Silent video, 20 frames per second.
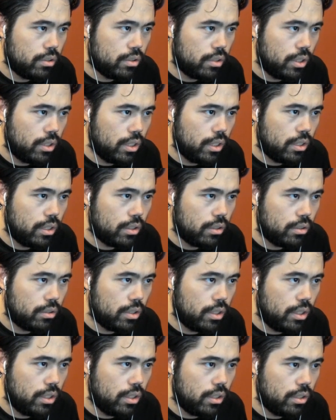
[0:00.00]
Take and
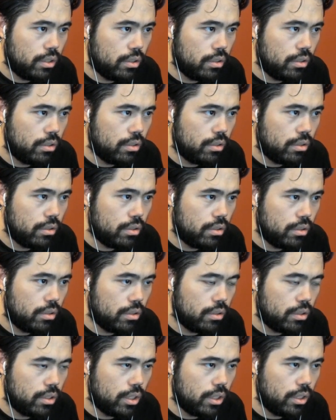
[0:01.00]
take.
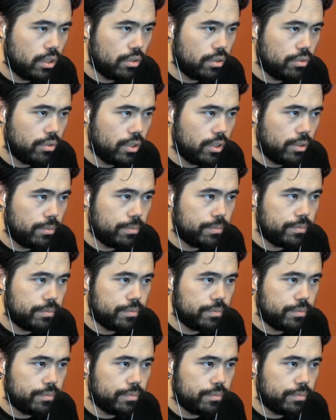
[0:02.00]
93.